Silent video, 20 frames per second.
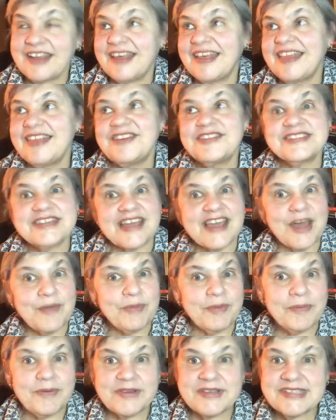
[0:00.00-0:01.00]
There's a couple
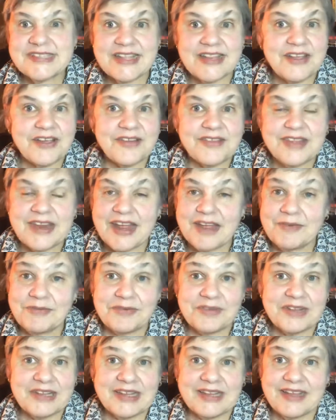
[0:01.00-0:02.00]
of books in there that I'd
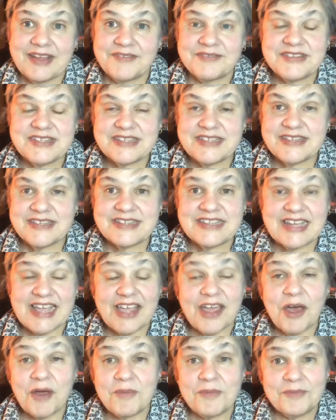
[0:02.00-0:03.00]
really love to take
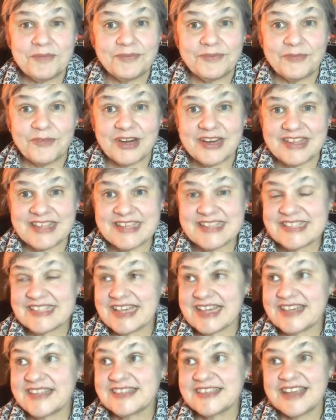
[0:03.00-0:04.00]
home one of these
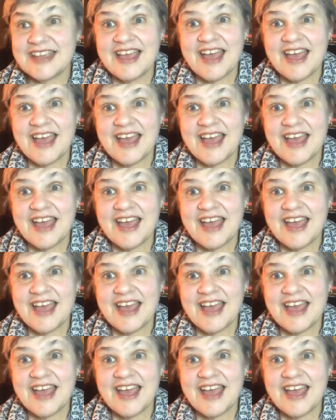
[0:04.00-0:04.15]
days.